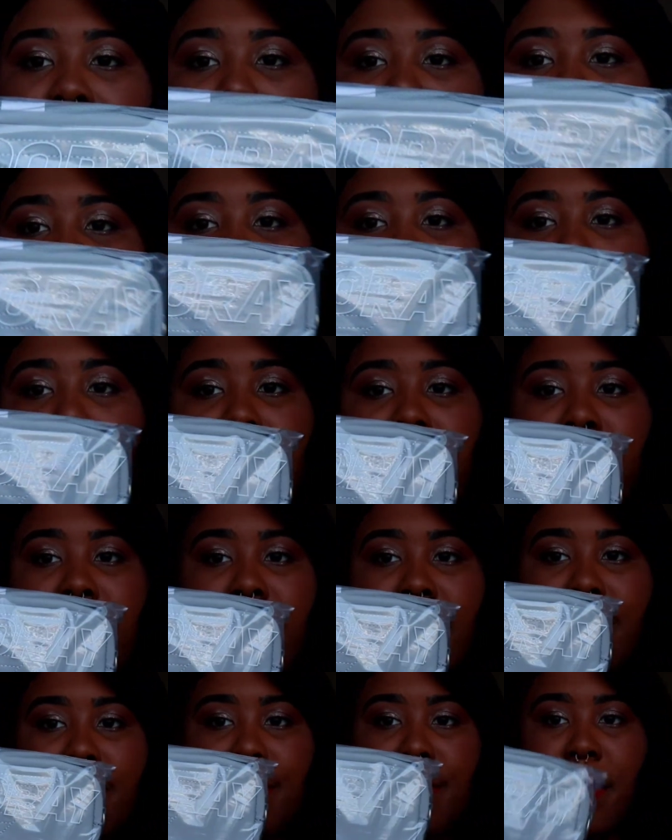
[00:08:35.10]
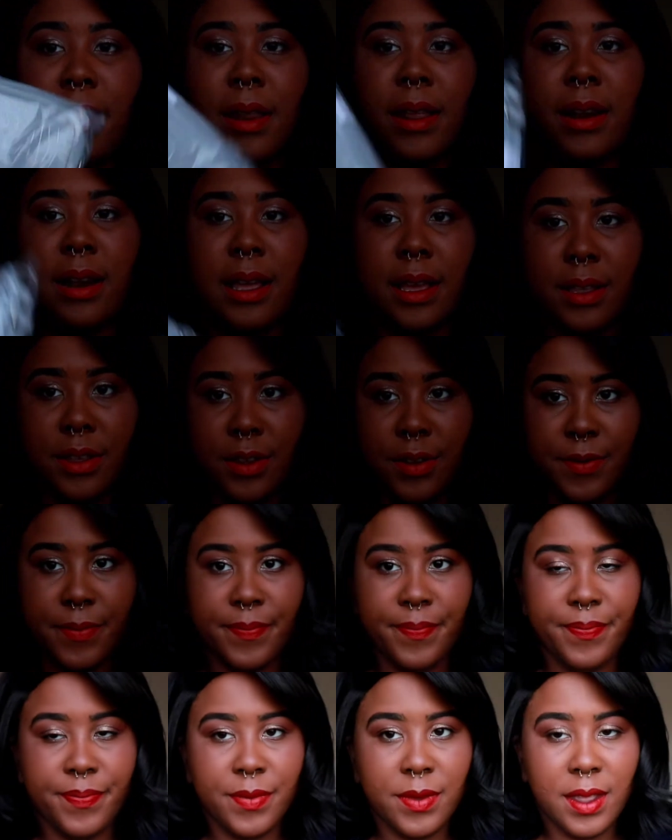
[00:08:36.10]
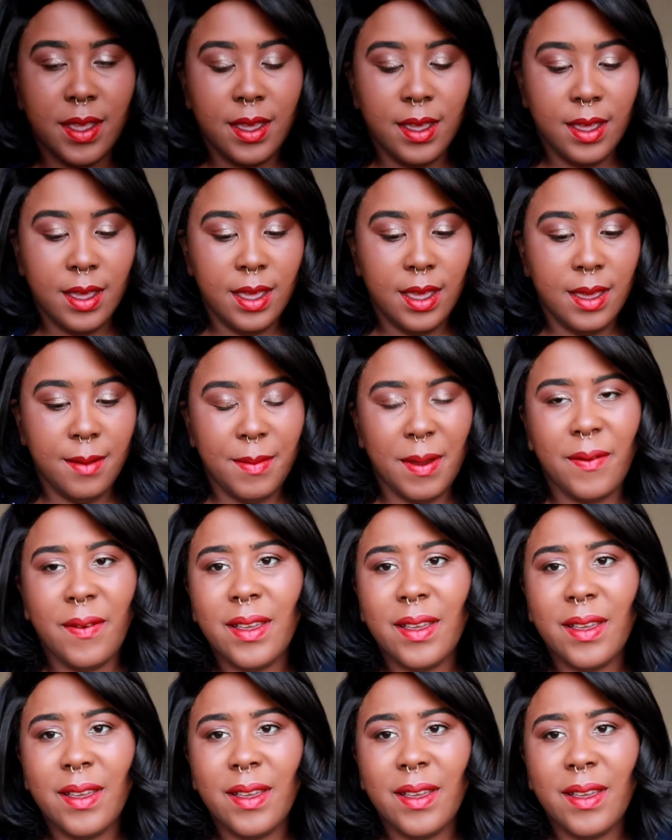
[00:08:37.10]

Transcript: a body purse, body clutch. My